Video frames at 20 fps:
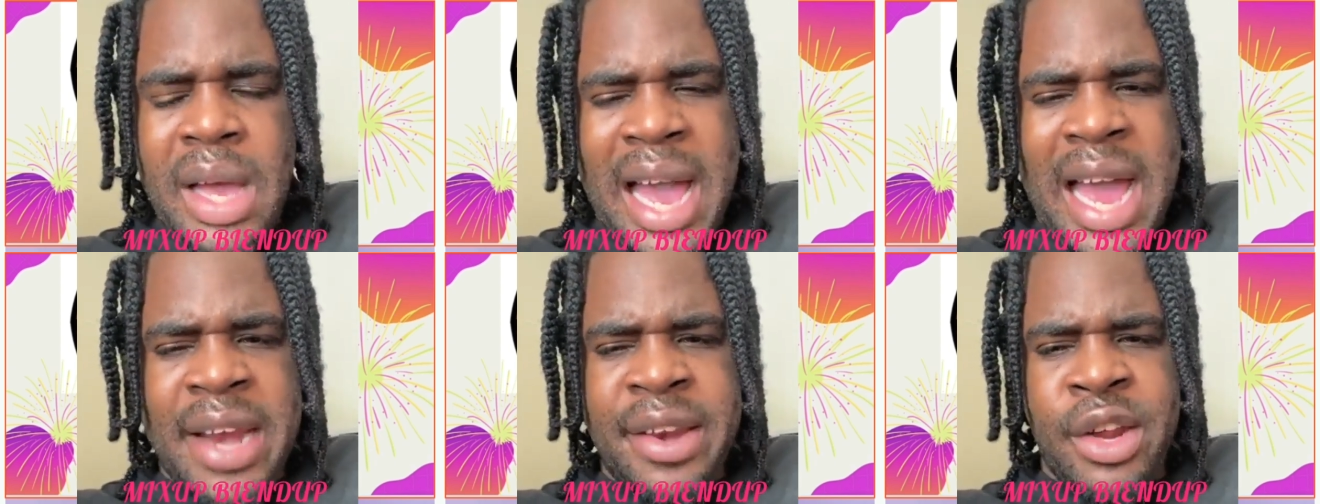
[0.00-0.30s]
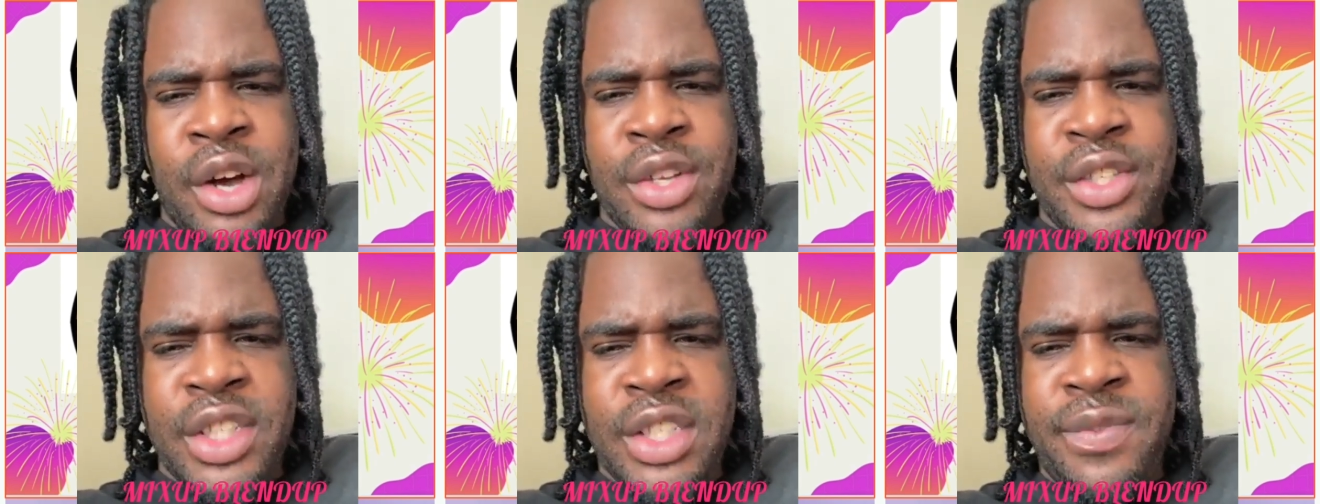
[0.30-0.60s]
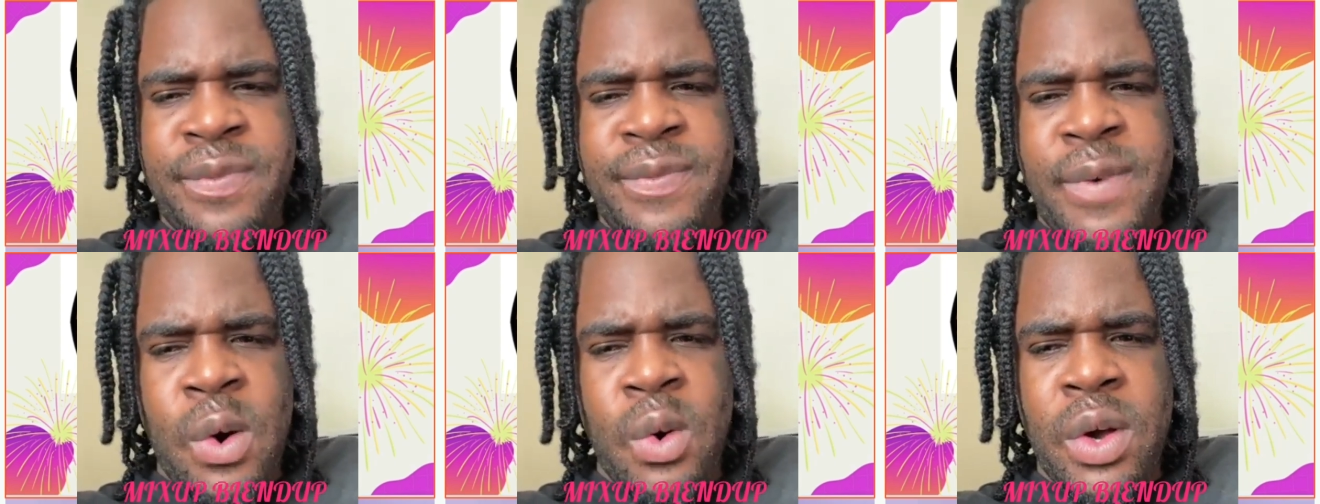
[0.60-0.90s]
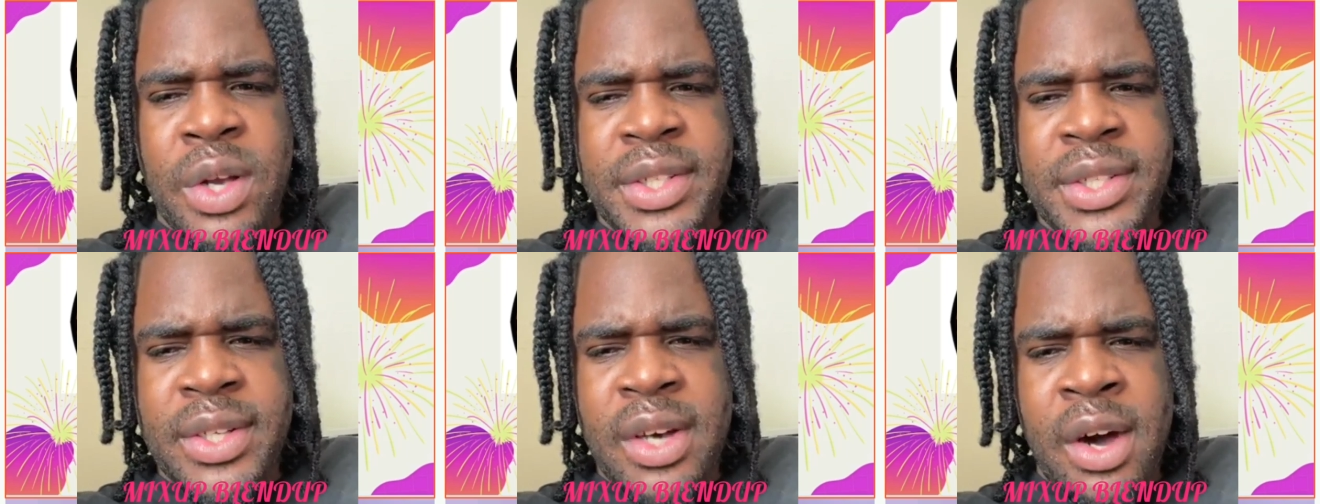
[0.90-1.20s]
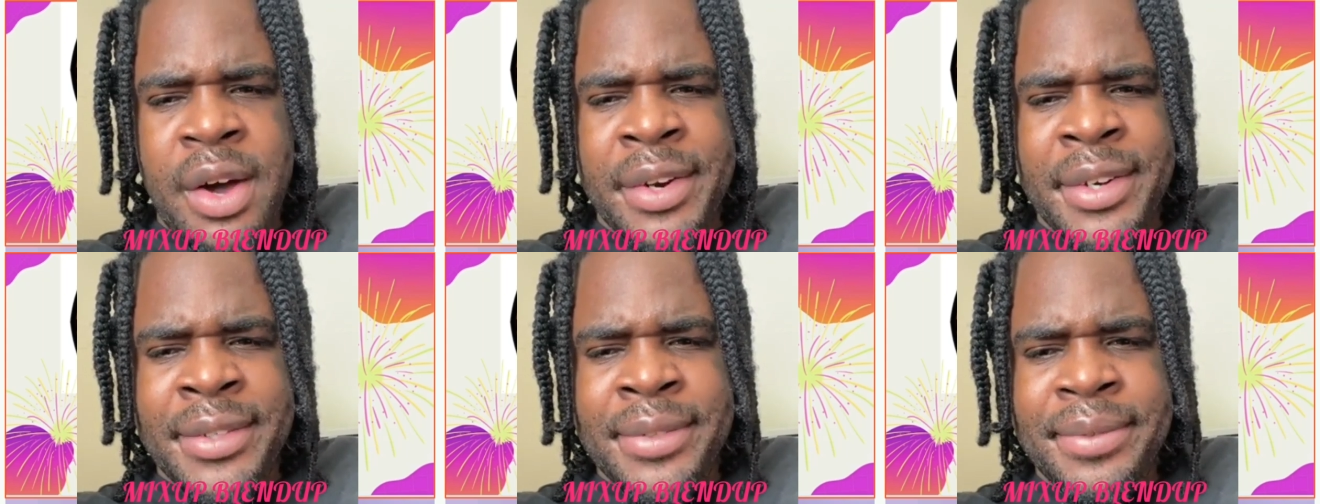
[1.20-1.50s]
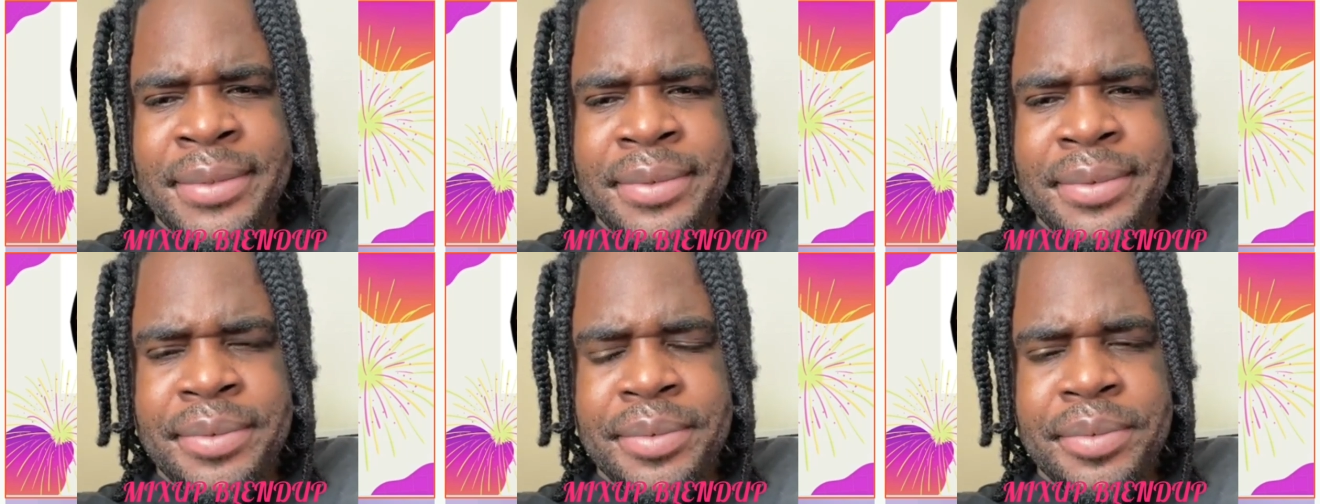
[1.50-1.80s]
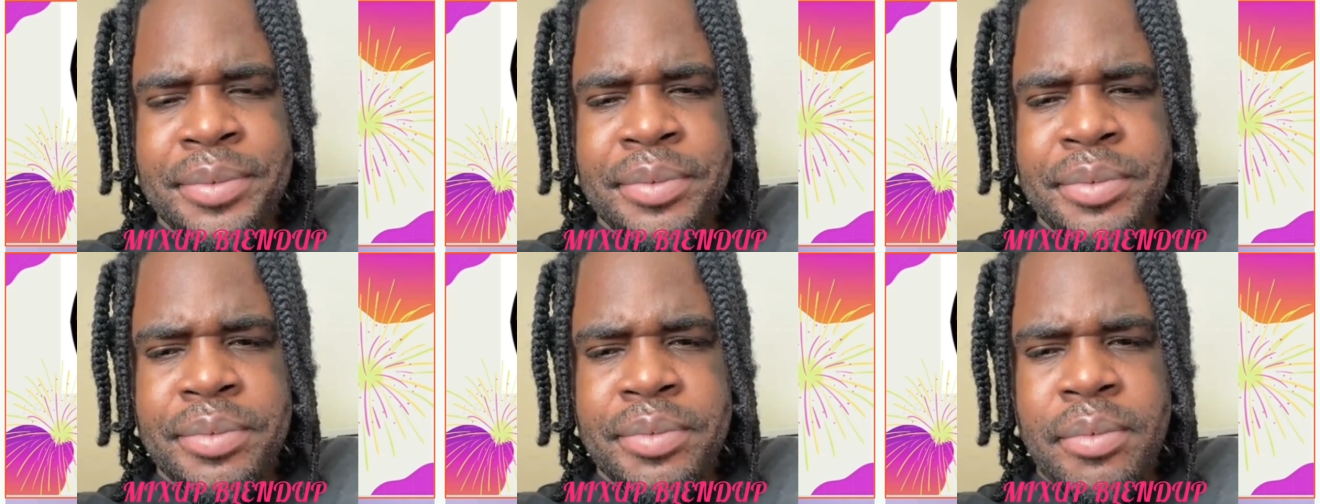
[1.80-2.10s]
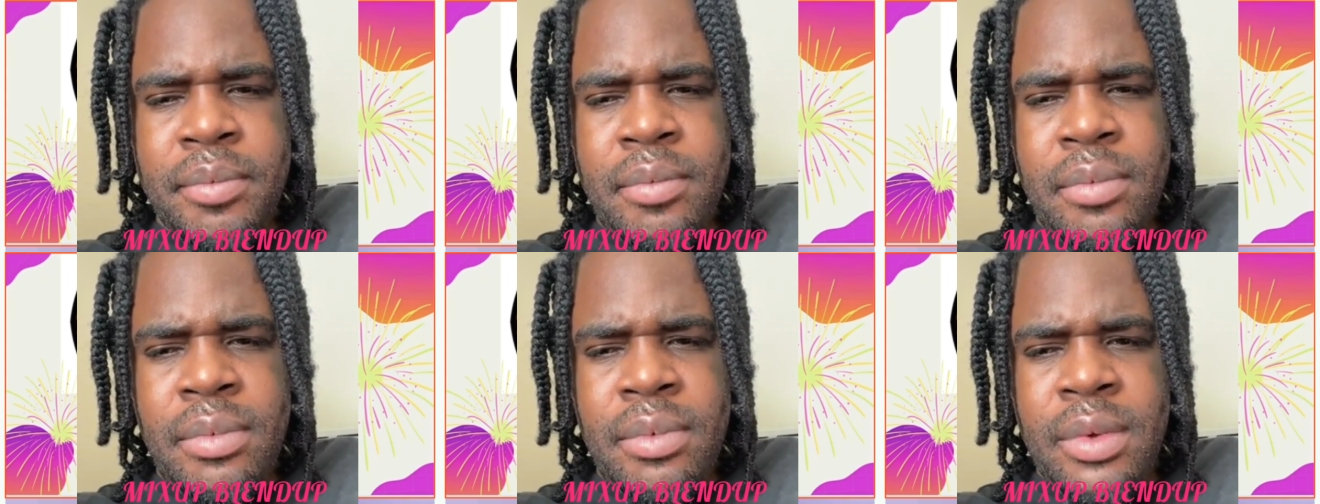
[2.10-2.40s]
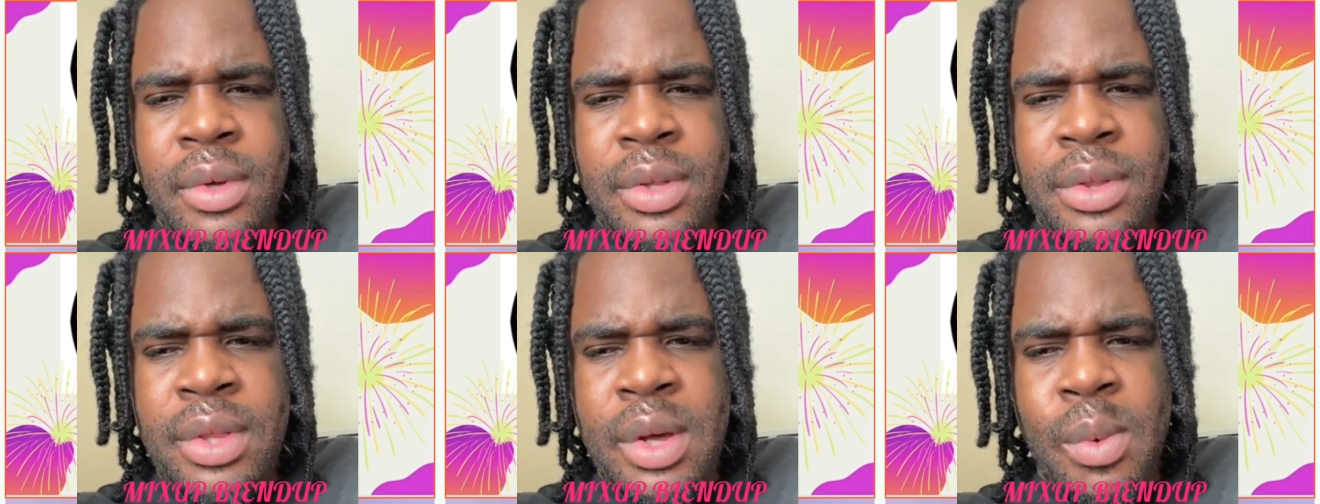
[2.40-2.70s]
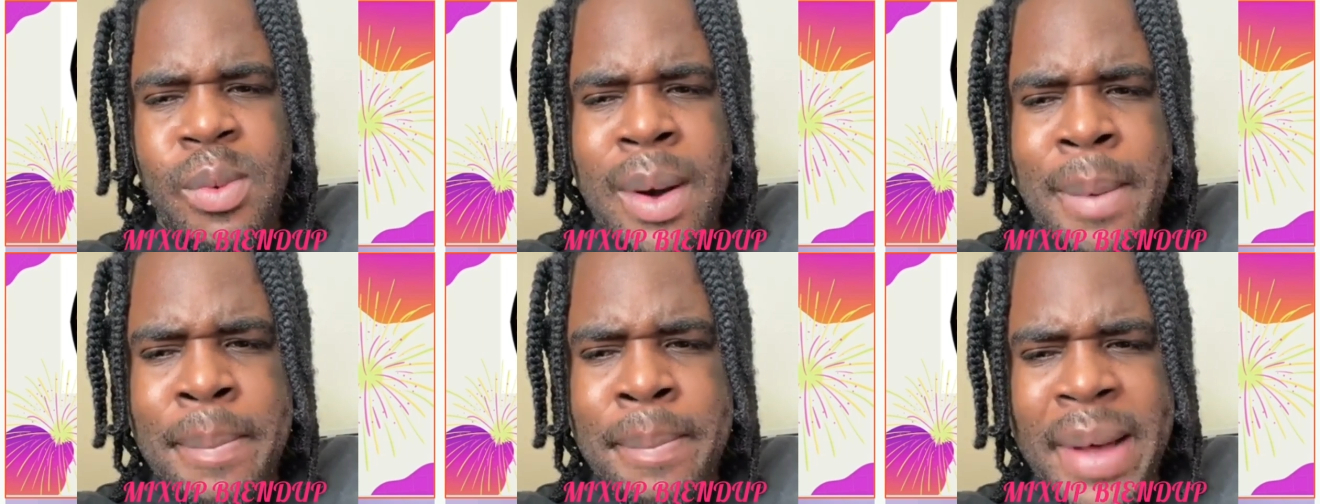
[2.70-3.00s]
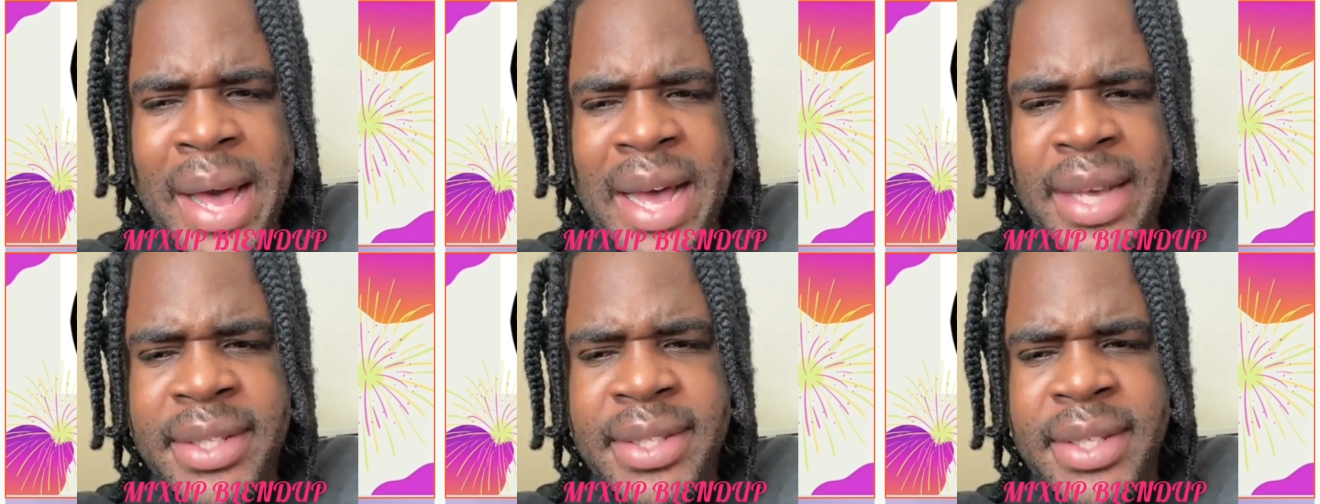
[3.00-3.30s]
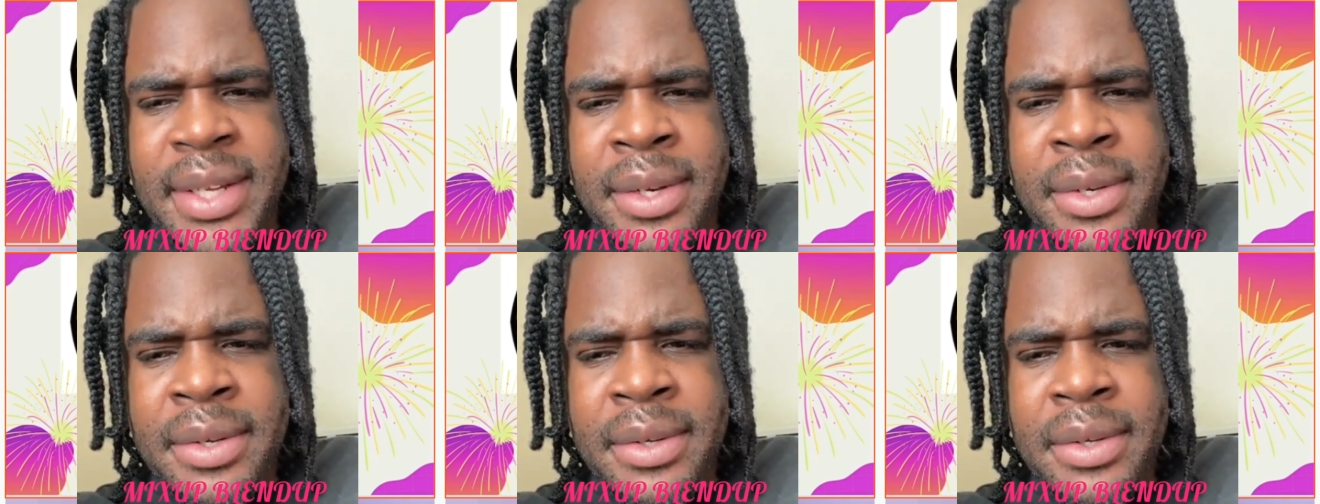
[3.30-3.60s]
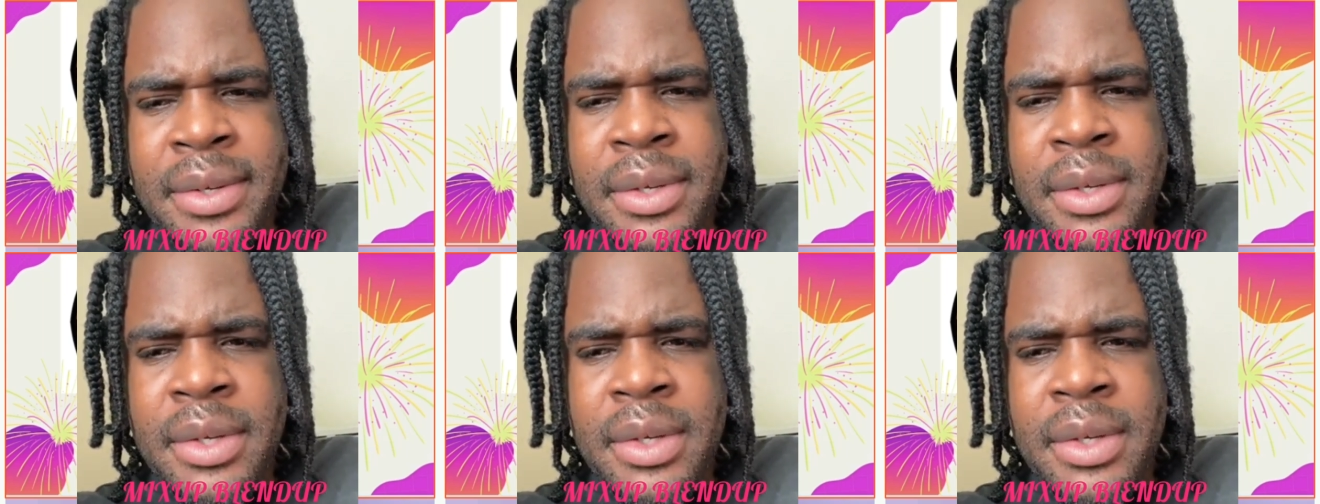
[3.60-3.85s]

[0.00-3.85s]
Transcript: and not just focus on the one person.